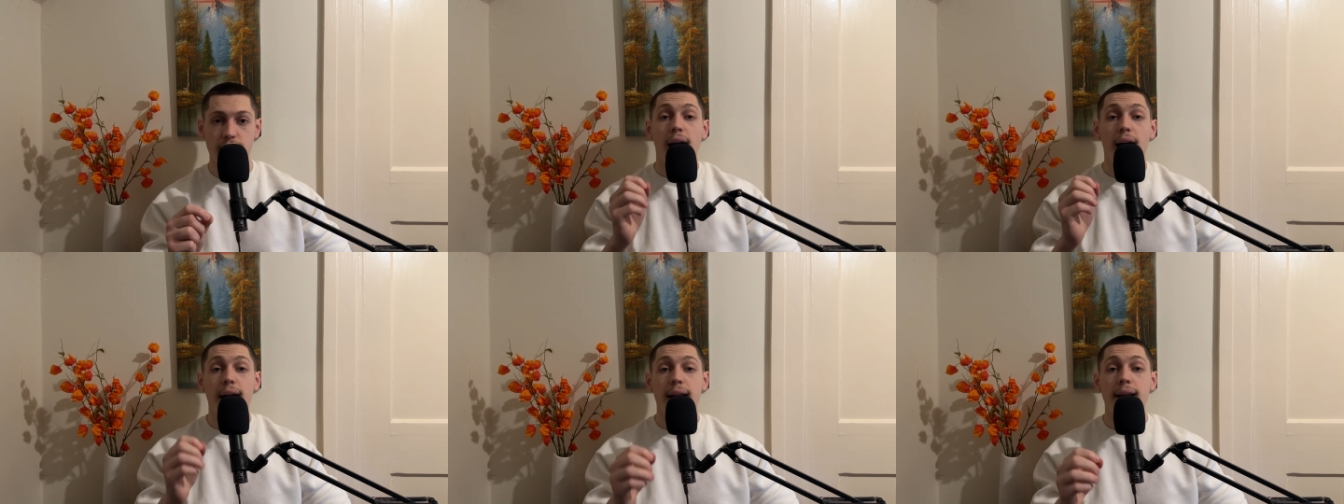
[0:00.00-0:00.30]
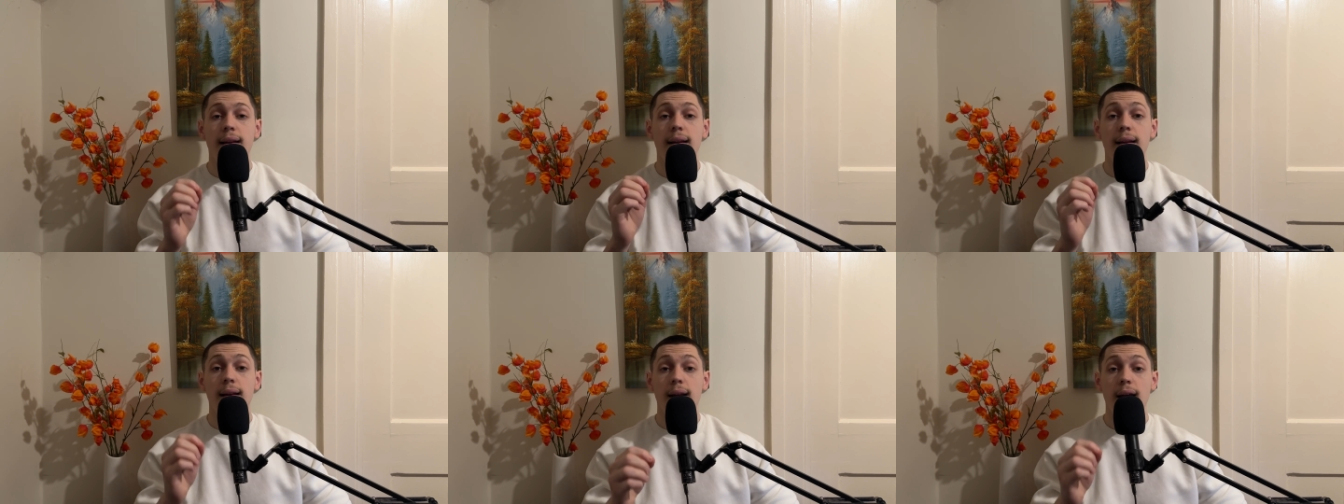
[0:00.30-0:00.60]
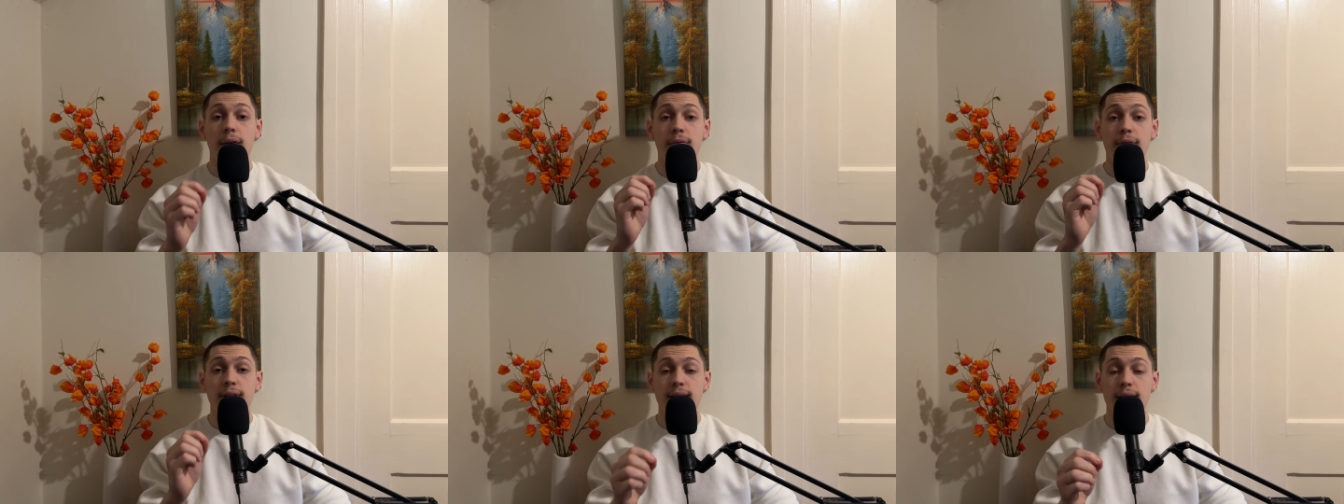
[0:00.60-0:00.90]
And in
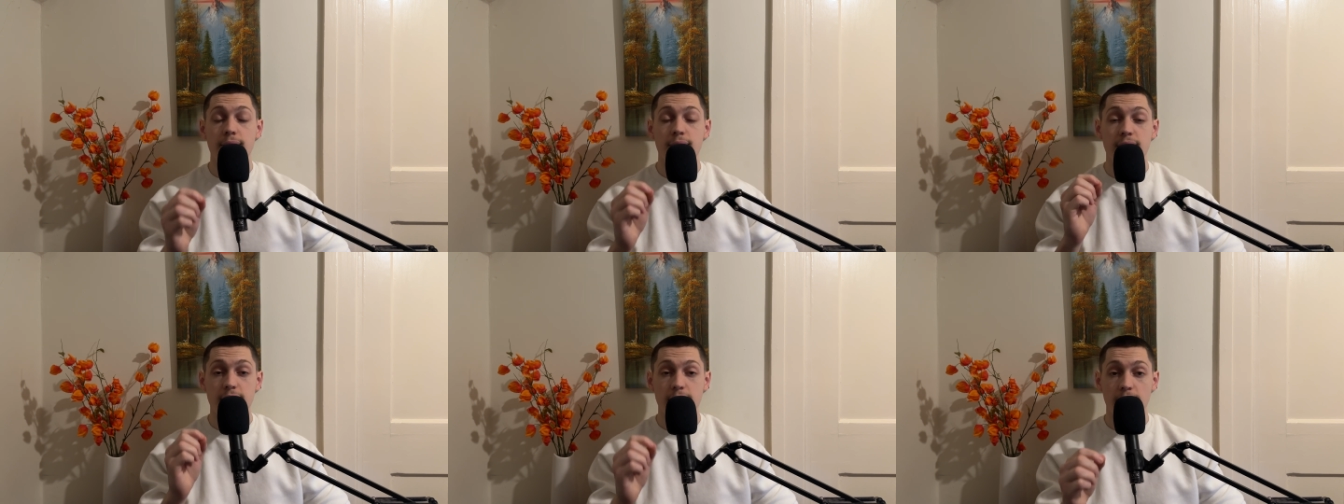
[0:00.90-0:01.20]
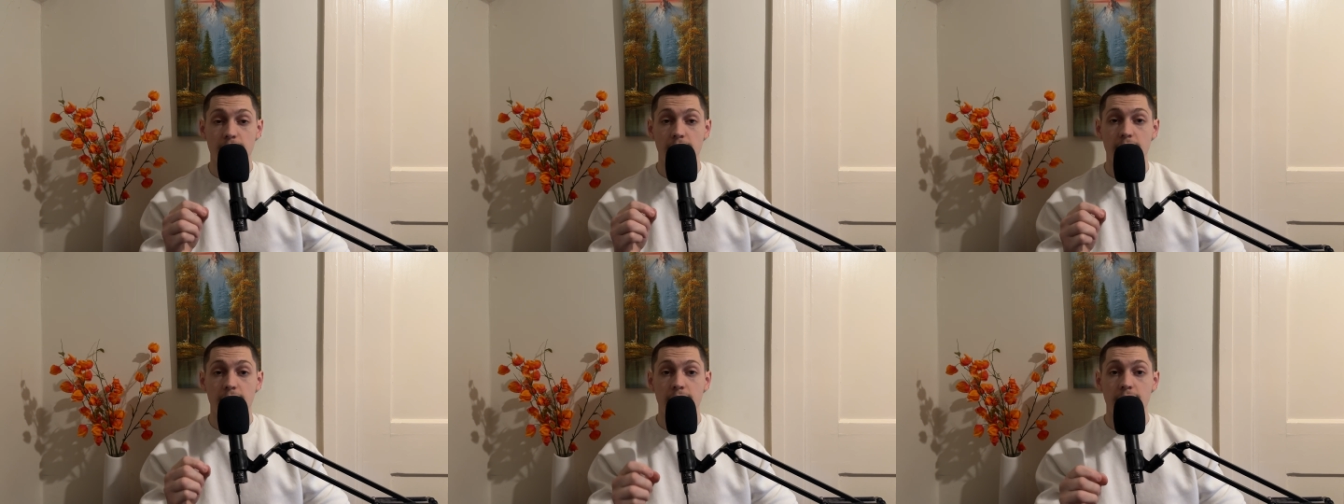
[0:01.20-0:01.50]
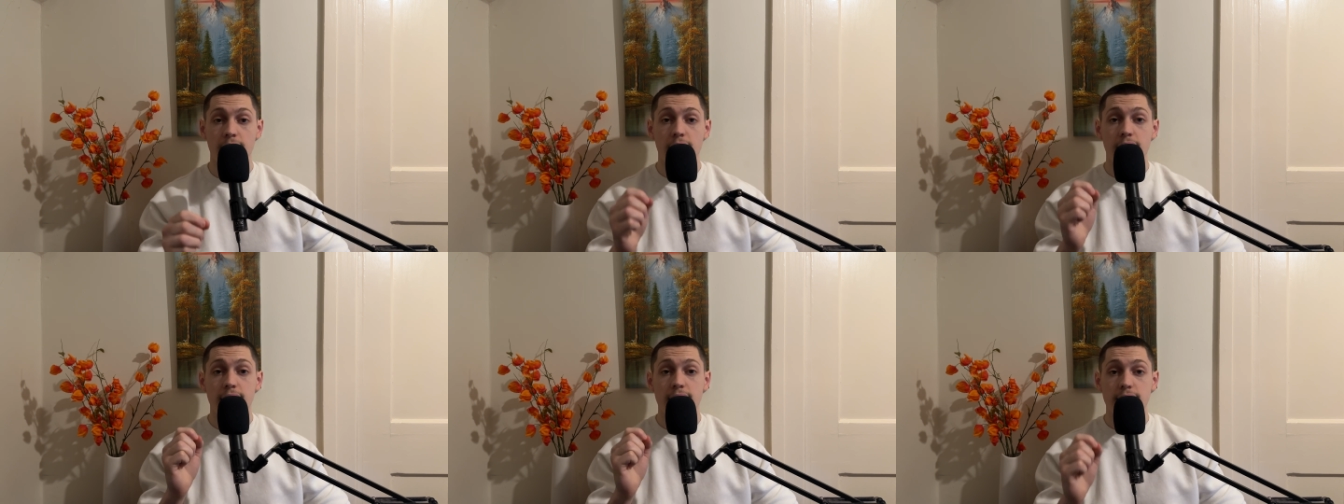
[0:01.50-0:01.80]
1179,
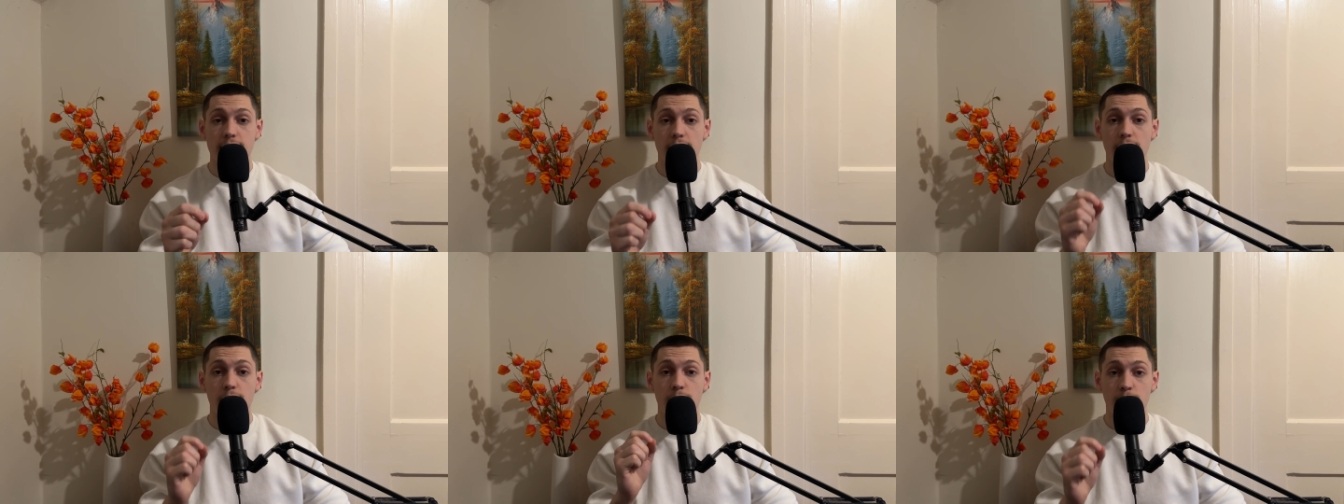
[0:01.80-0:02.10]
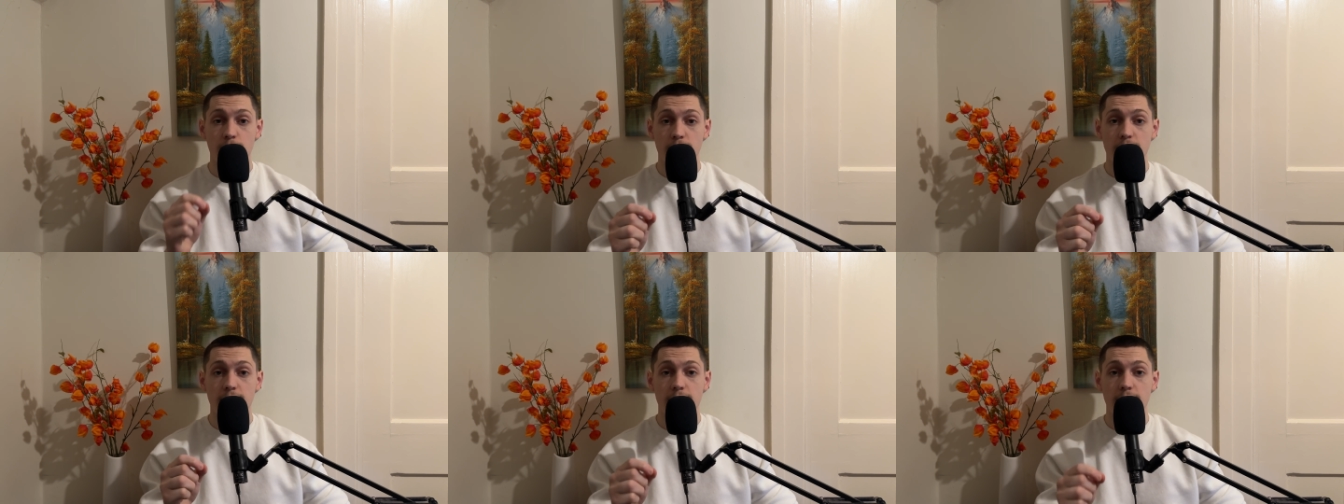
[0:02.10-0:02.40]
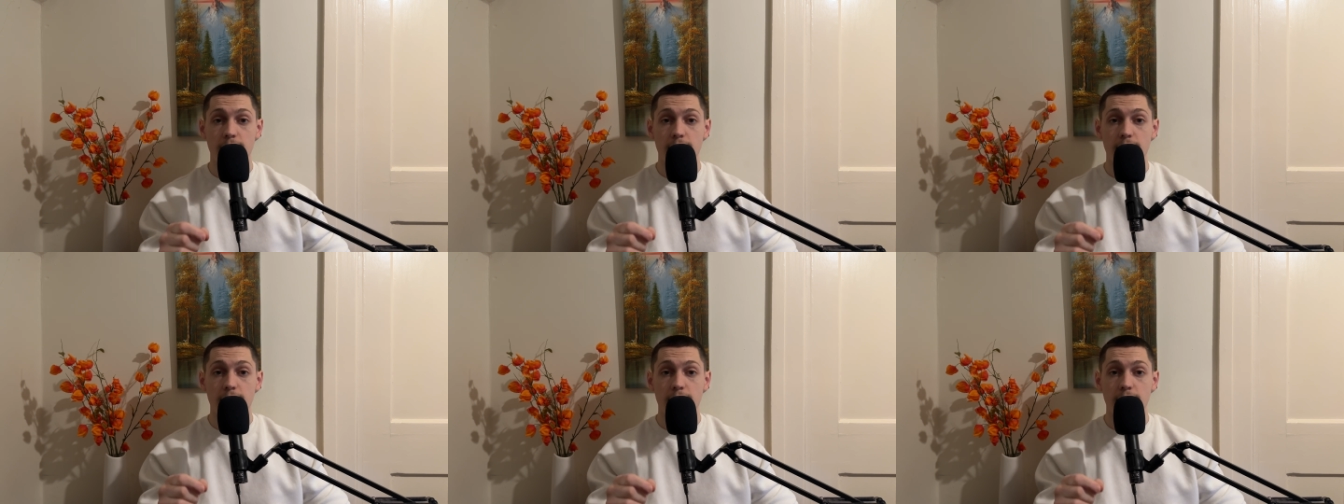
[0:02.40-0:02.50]
Salahuddin